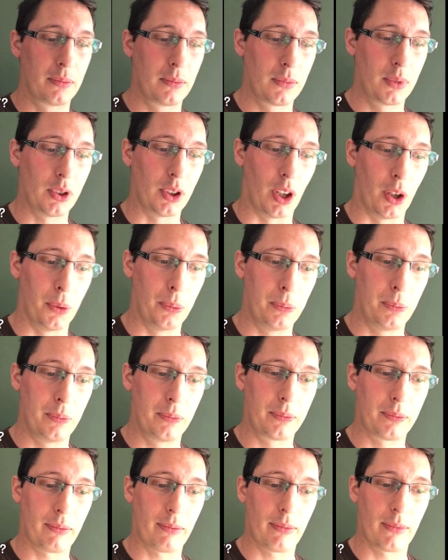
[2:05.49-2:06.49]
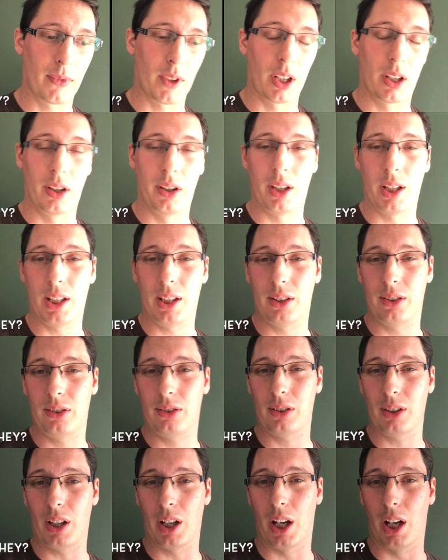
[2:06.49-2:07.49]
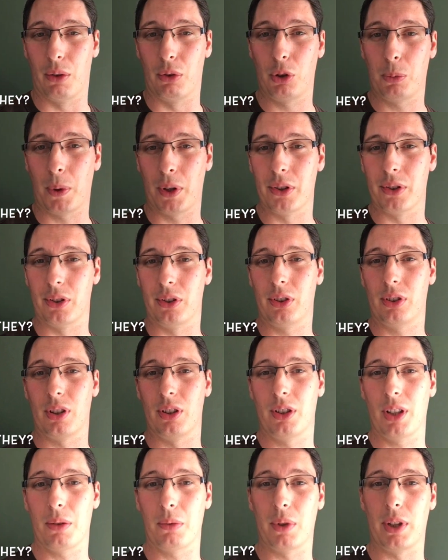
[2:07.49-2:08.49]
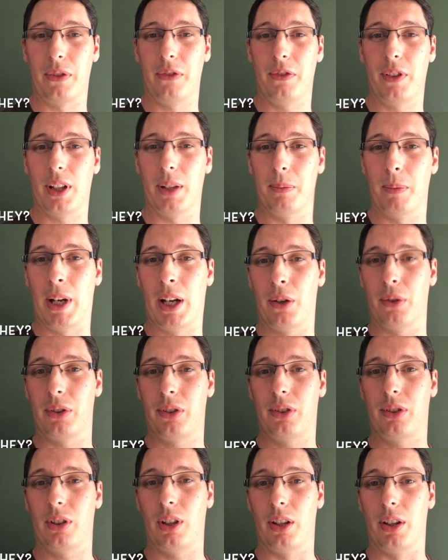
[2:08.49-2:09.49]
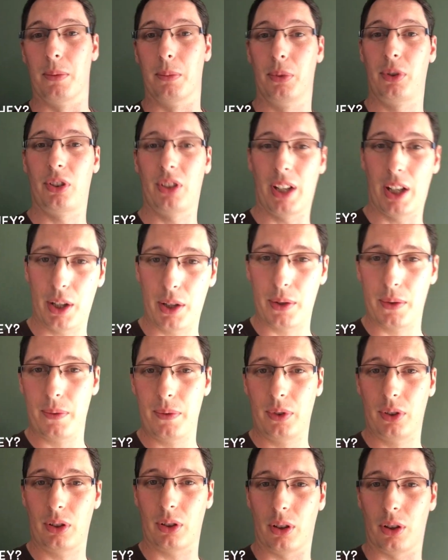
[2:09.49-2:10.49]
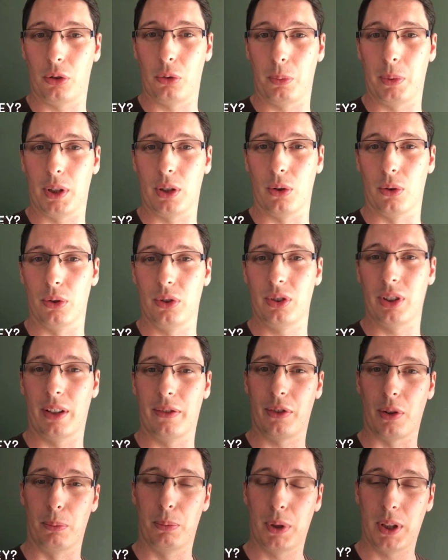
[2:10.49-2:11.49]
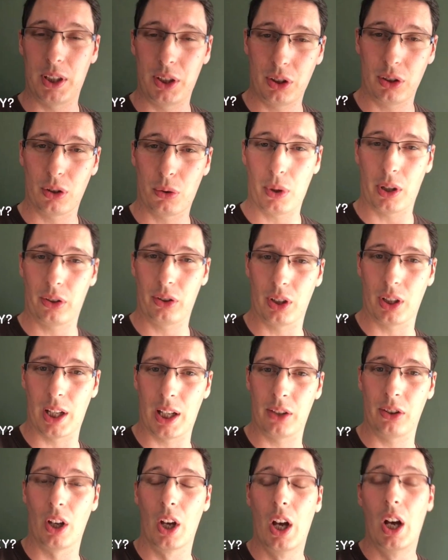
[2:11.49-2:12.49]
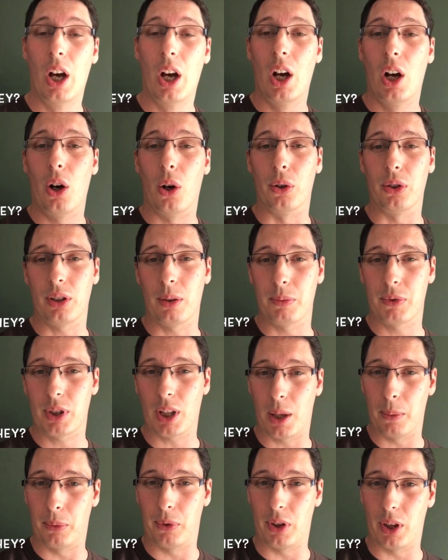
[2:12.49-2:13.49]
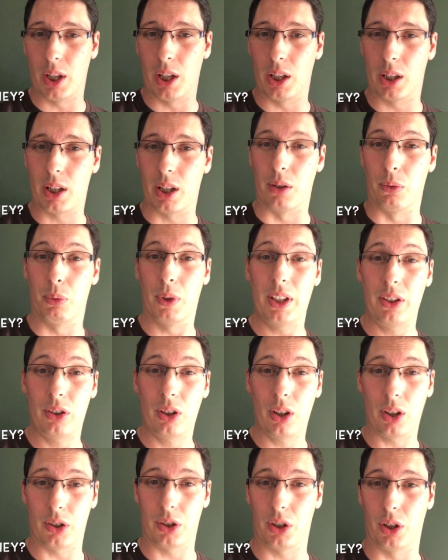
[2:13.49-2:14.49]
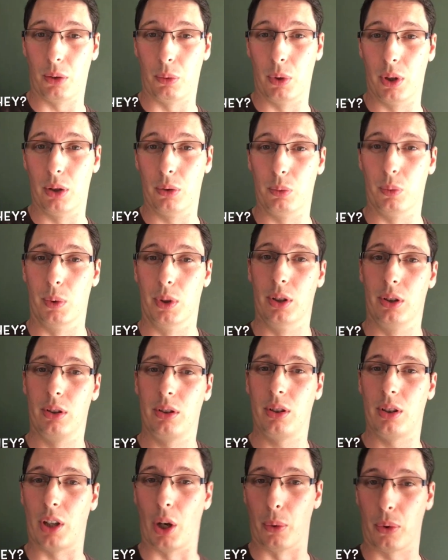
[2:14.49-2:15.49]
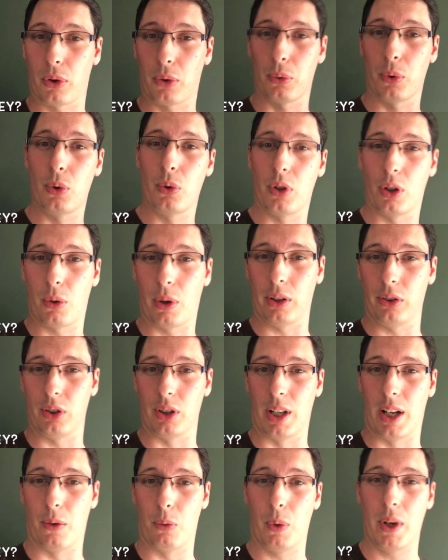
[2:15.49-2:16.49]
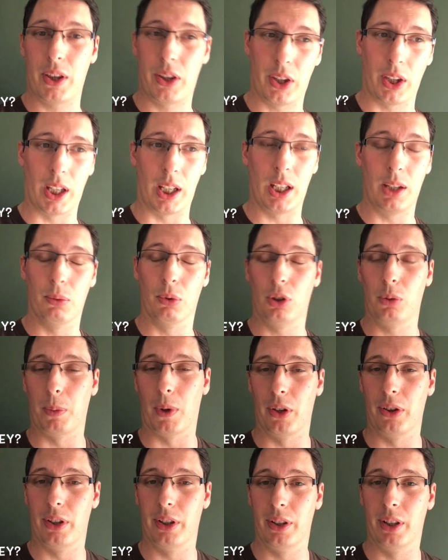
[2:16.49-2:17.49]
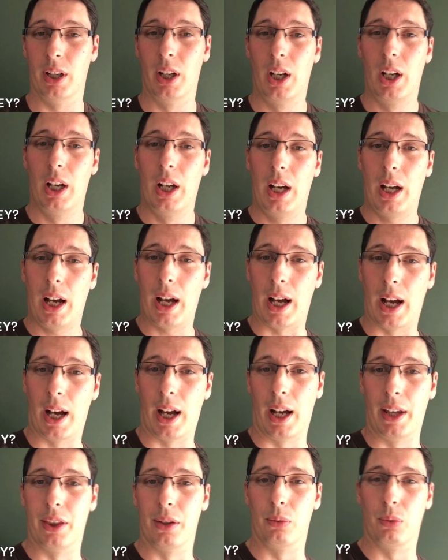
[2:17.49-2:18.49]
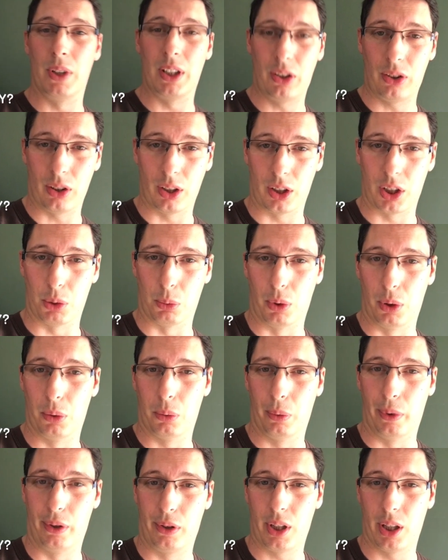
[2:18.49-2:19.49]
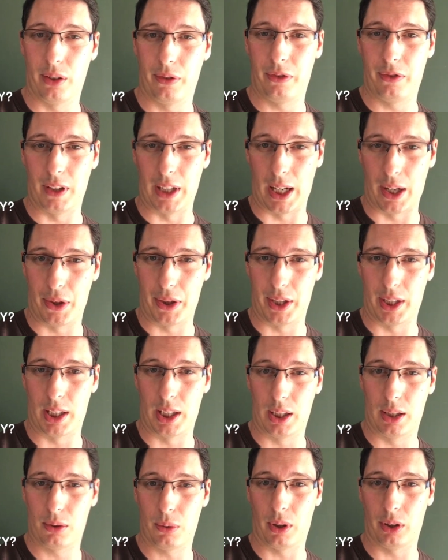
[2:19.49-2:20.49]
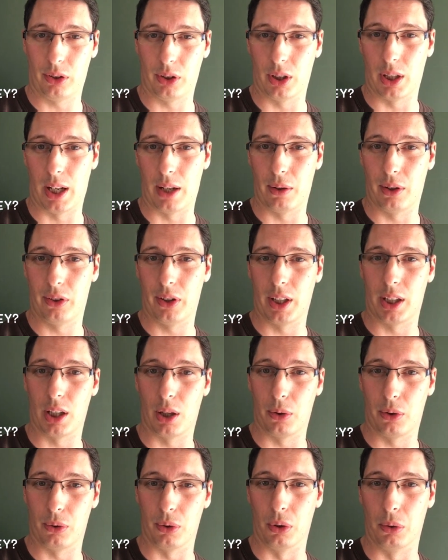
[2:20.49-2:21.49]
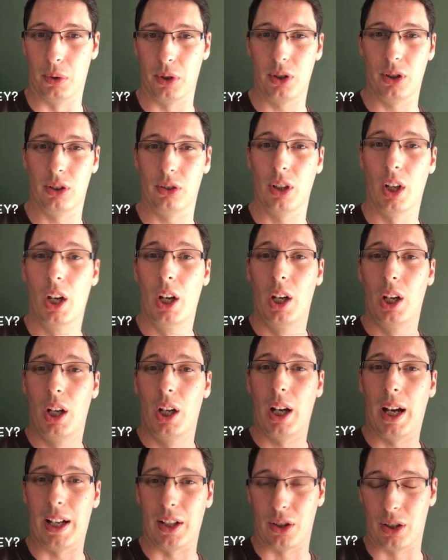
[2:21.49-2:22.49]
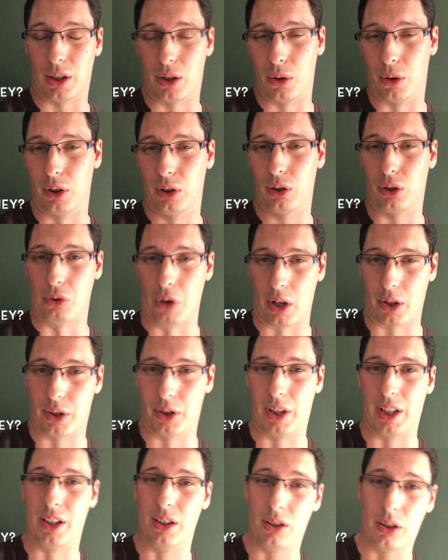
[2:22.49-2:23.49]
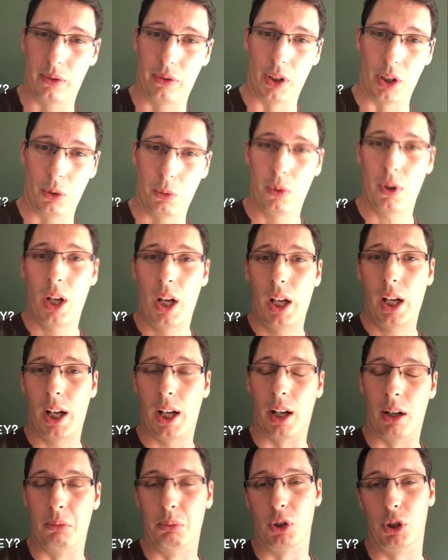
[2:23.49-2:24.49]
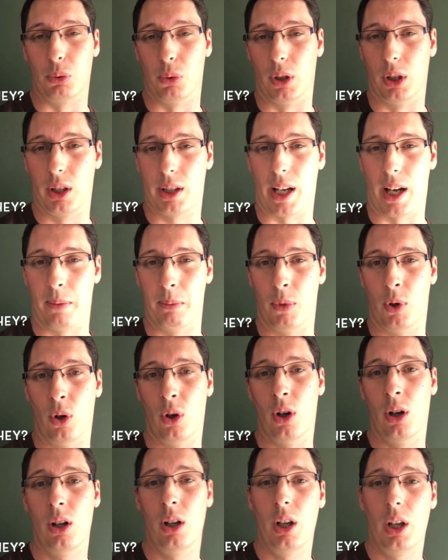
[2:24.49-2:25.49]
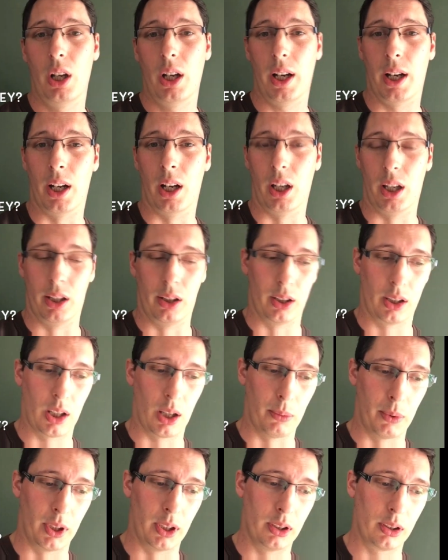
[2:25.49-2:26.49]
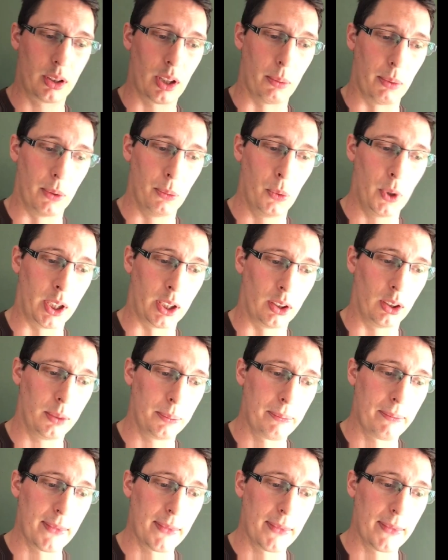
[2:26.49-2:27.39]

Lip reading: So these respondents can generally fill them out themselves, so those would be called self-completion questionnaires, or sometimes the kind of researcher will go through the questionnaire with the respondent, and the researcher will kind of fill out the questionnaire as they go through, which is actually called a structured interview, which we'll look at more in the coming weeks.